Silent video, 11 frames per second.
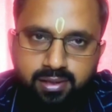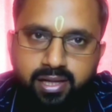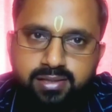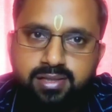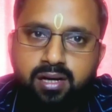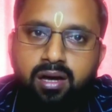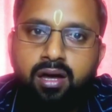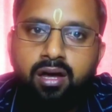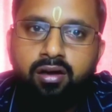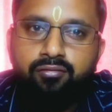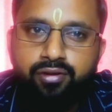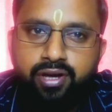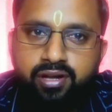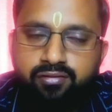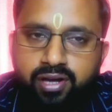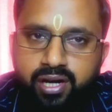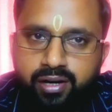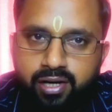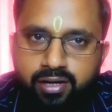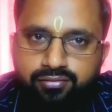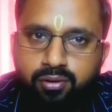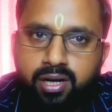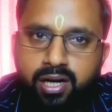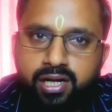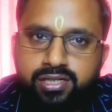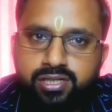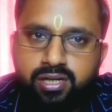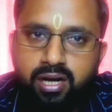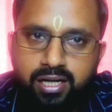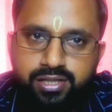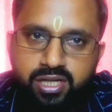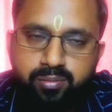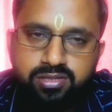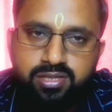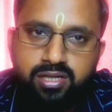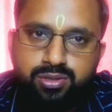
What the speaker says: That is the very, very dreadful condition, Alzheimer's.